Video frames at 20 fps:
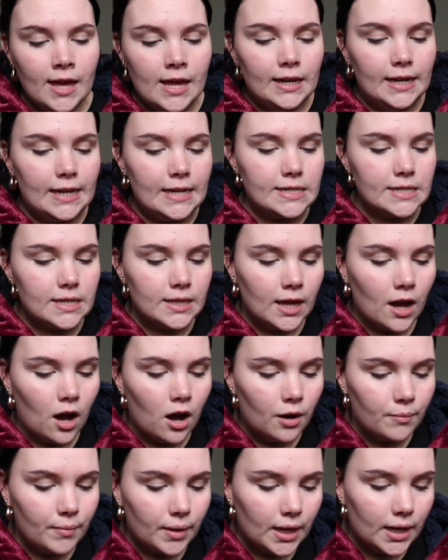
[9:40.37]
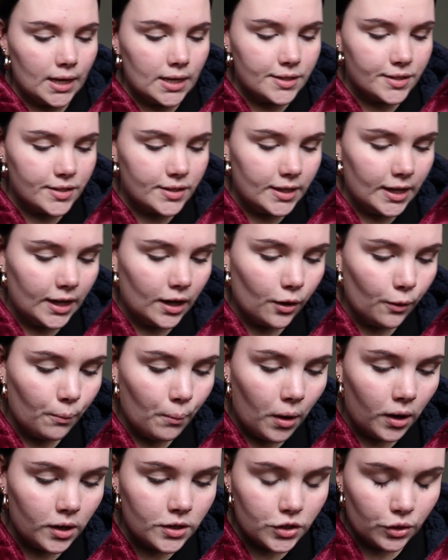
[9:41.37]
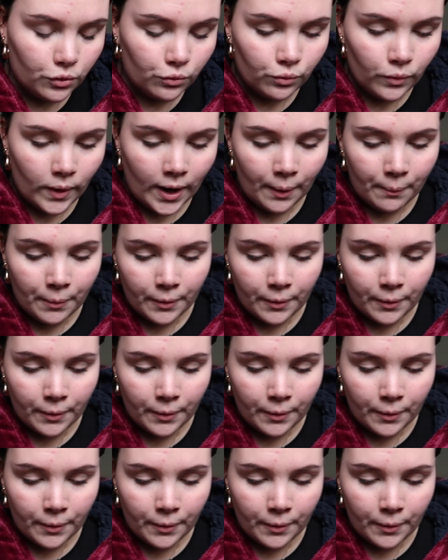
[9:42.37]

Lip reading: Leading the army is the commander Rip,